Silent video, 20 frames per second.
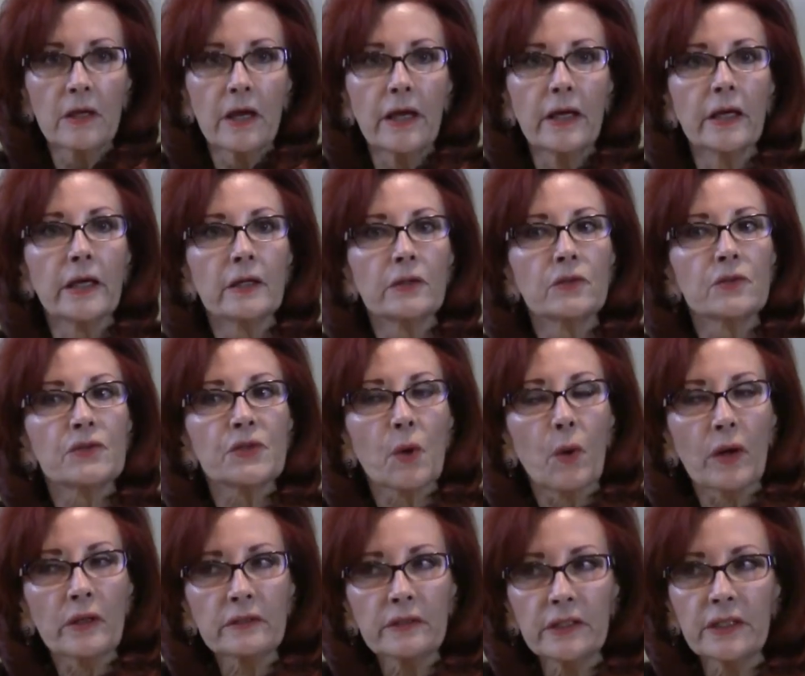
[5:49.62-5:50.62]
And
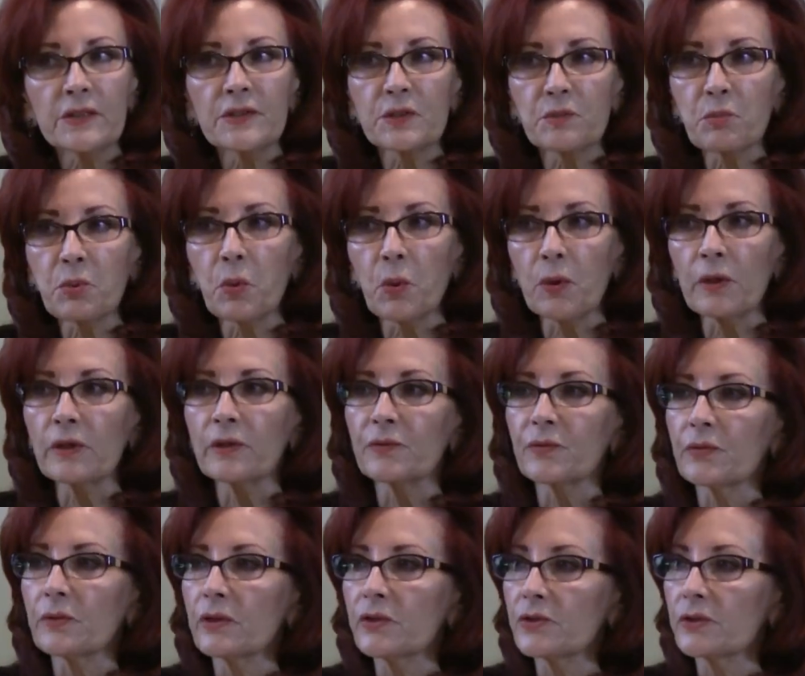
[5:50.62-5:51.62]
so I think it's
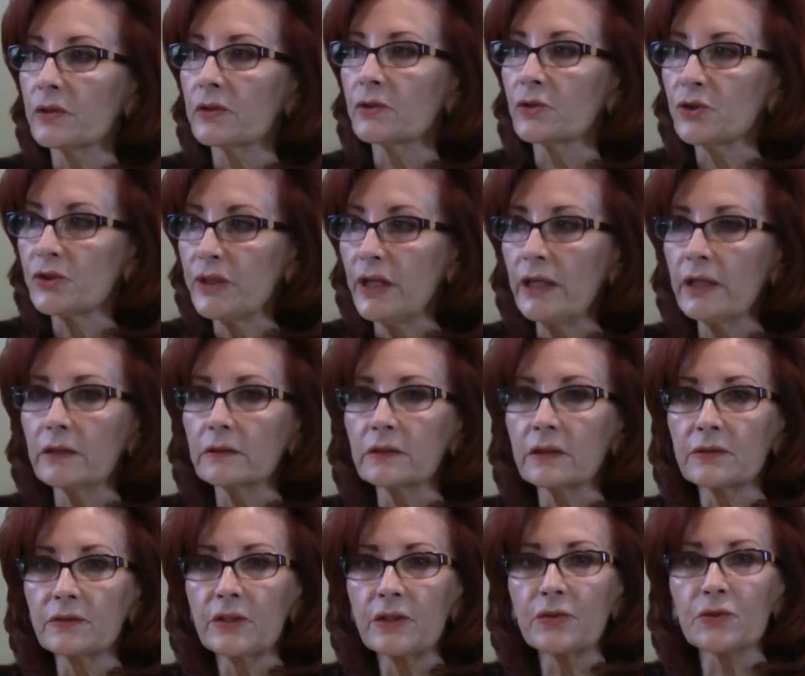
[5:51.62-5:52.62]
important for us to understand
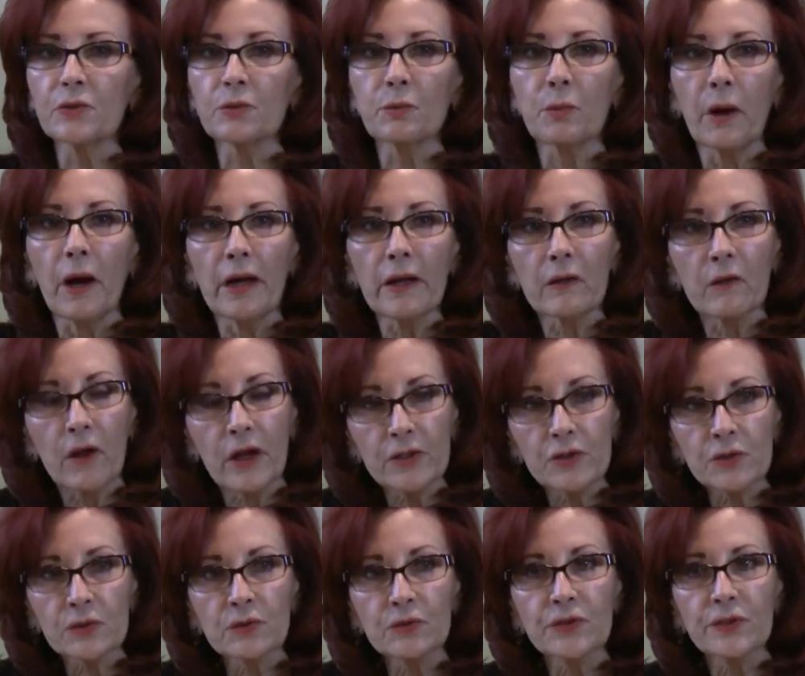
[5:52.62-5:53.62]
that these are
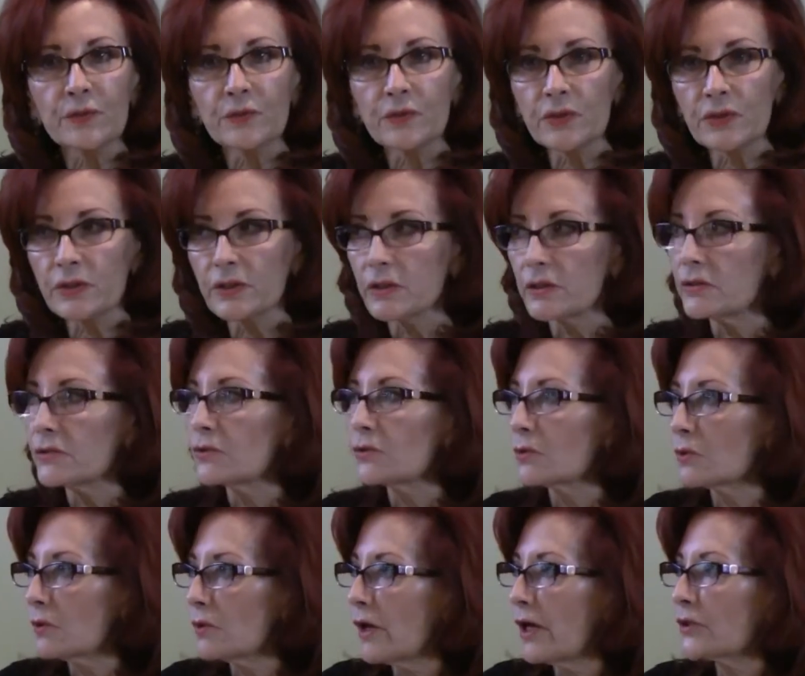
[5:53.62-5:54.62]
biological differences,
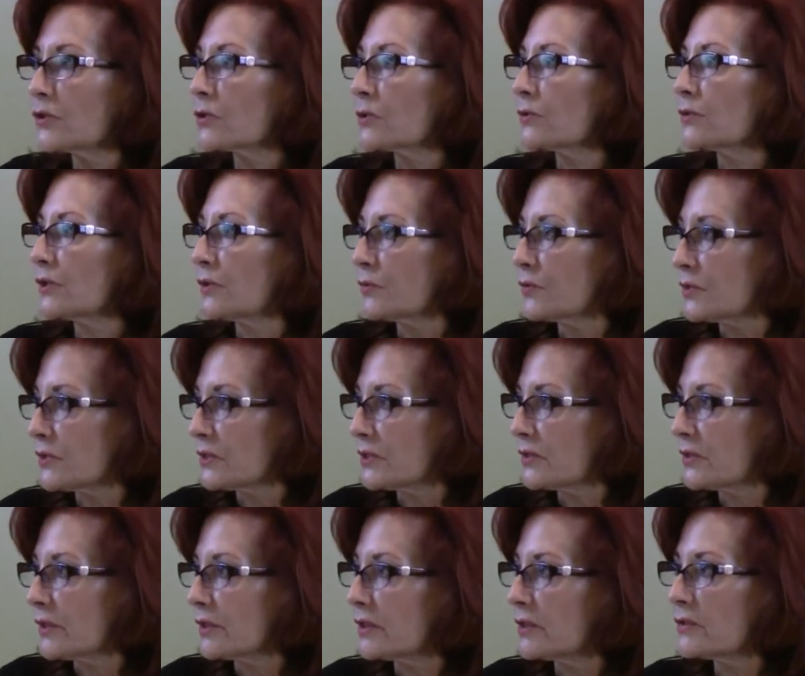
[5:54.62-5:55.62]
neurological
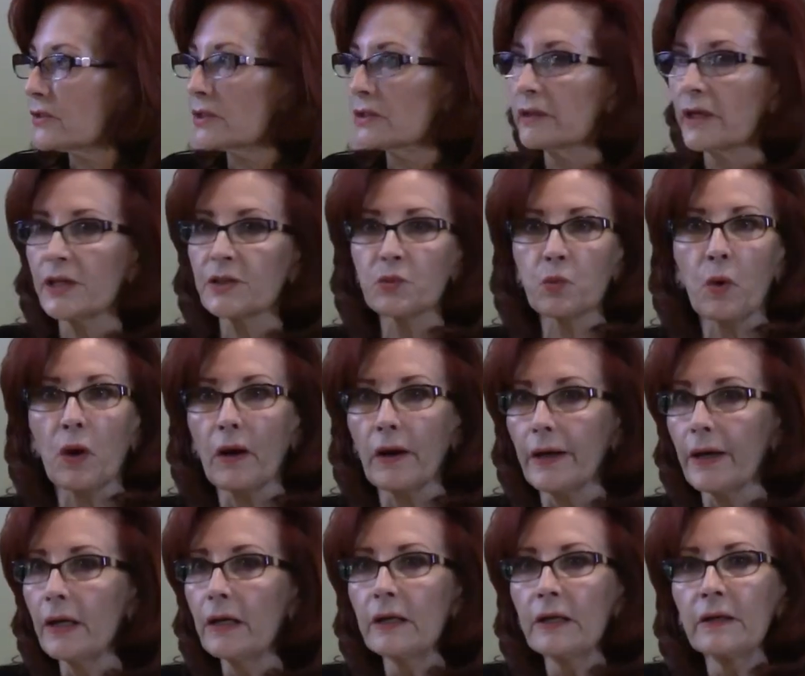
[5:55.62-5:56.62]
differences in us, and that's
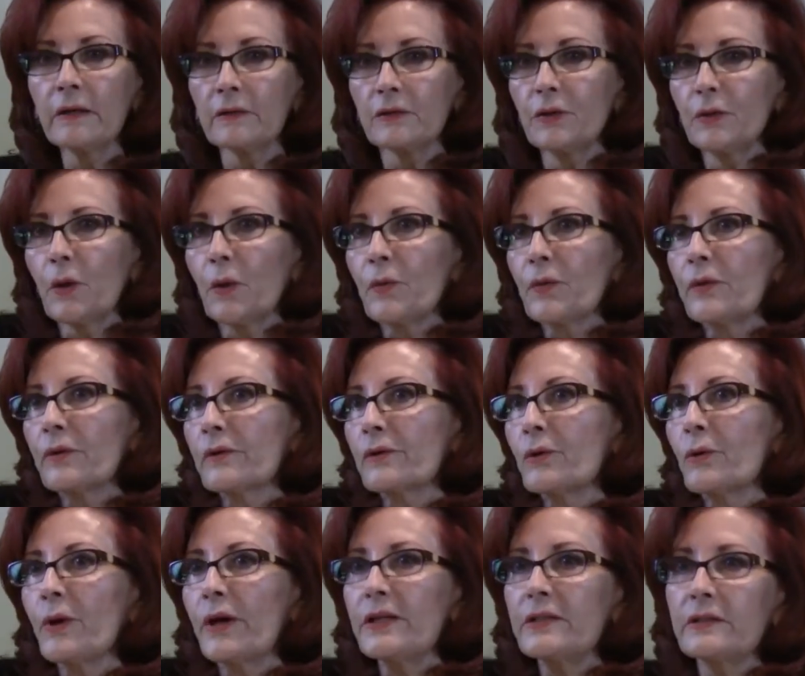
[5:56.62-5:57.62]
why, you know, the
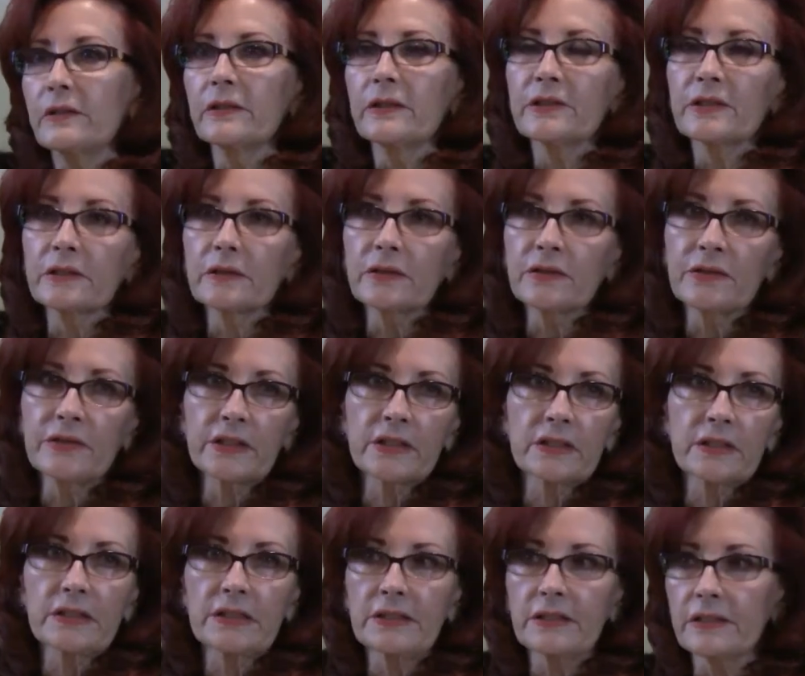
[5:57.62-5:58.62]
craziness in the
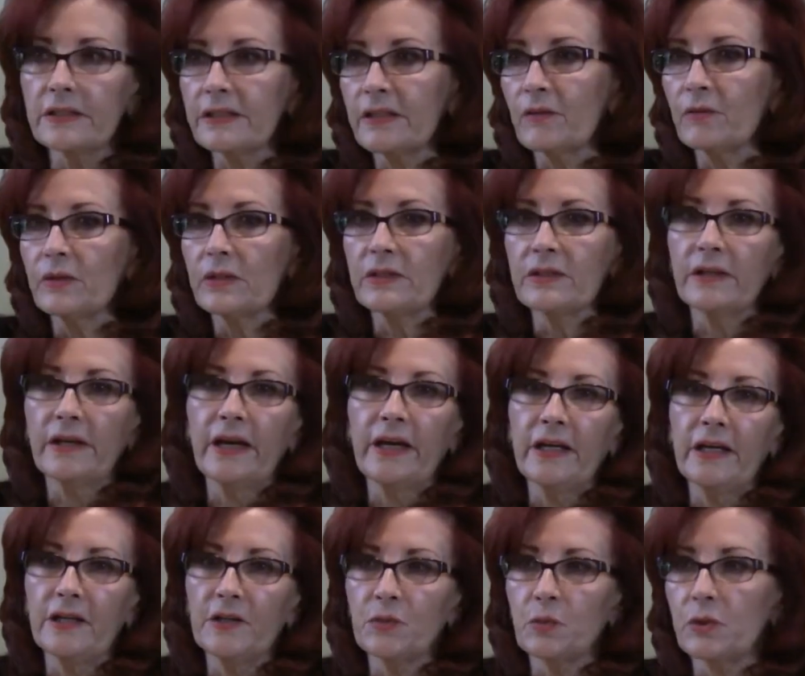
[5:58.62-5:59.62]
60s and 70s and
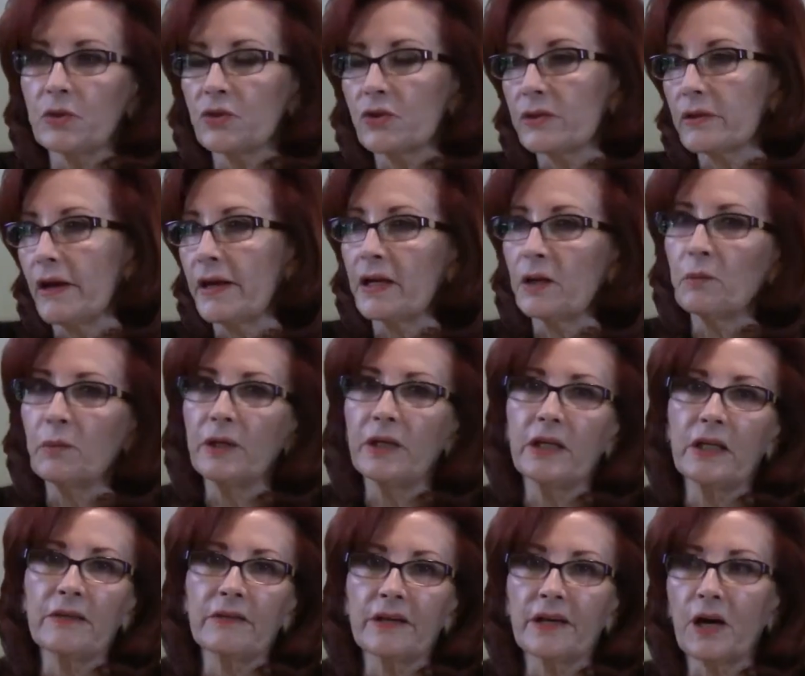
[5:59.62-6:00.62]
80s, which is I can be
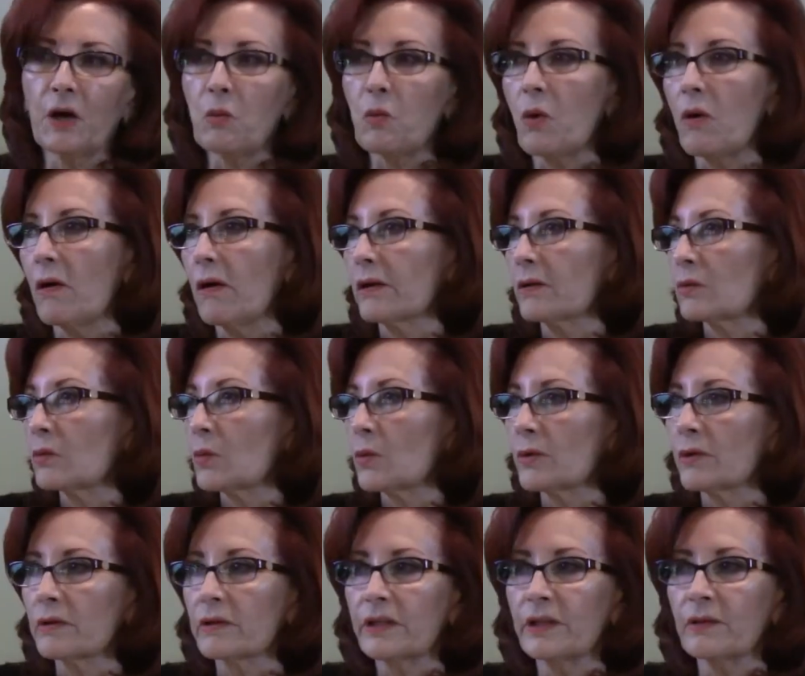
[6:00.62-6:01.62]
anything I want and
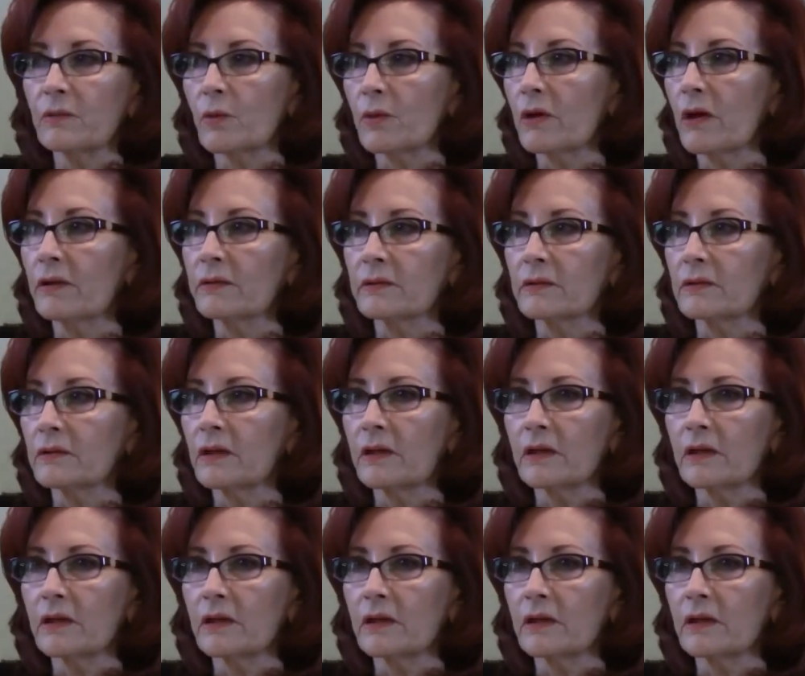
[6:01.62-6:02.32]
we're not,